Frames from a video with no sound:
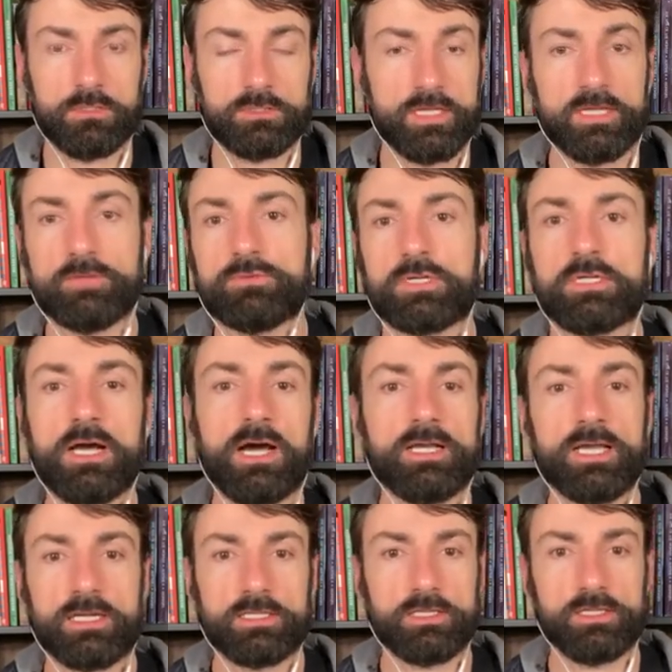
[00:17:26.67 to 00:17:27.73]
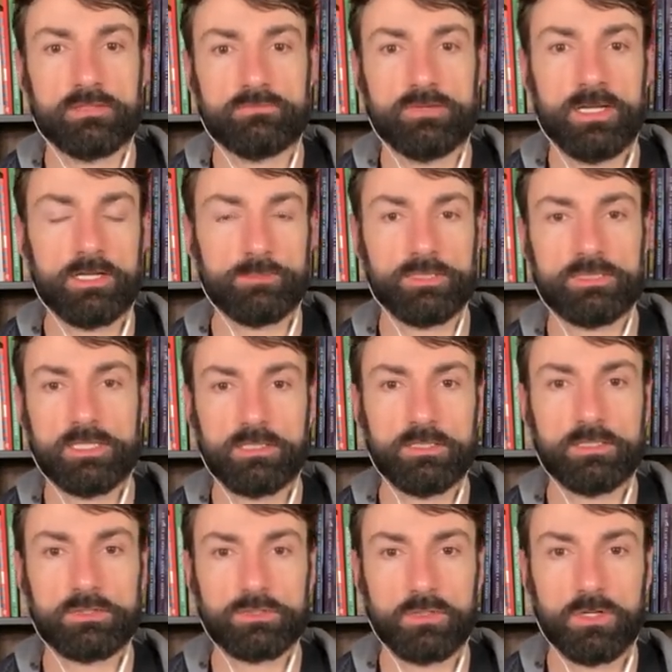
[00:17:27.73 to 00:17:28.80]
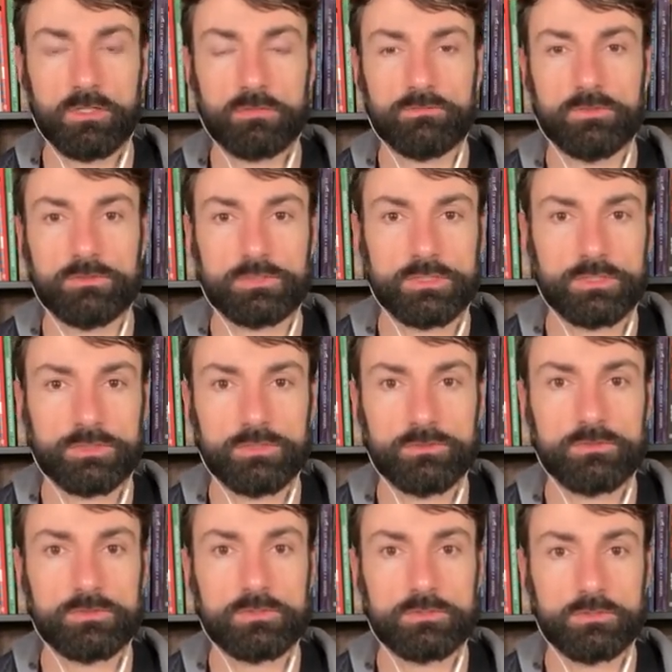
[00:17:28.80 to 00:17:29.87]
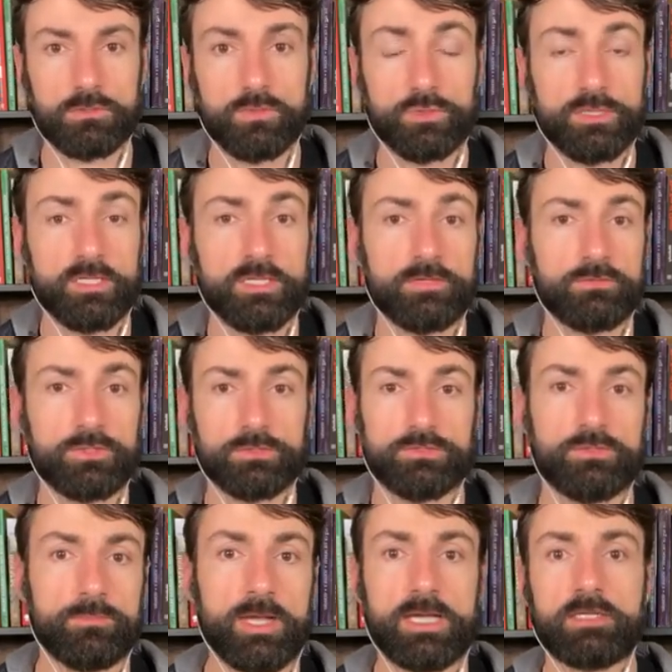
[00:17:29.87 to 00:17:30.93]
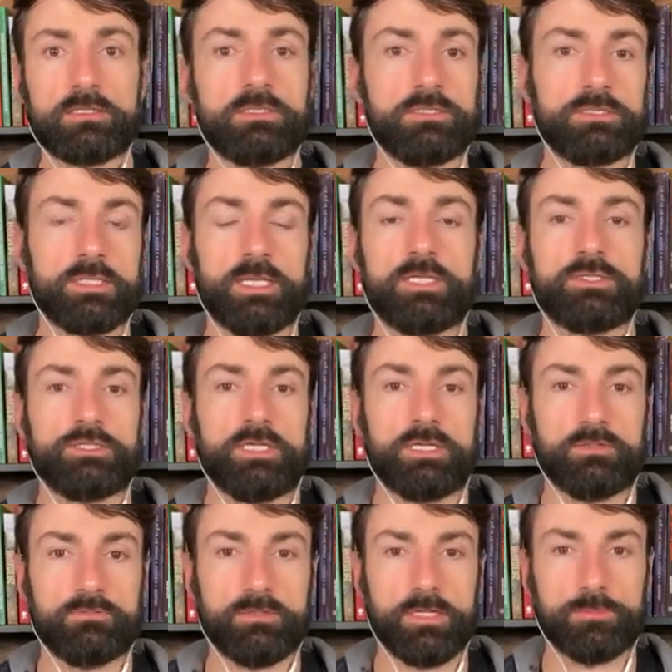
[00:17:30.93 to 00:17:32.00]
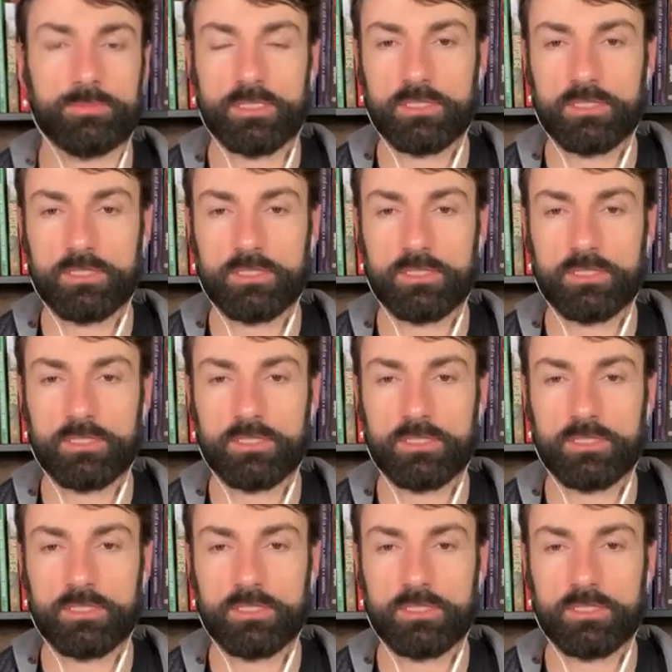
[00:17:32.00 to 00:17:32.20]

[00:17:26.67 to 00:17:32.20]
They never got out of the environment that led to all of those issues, or they never dramatically changed that environment.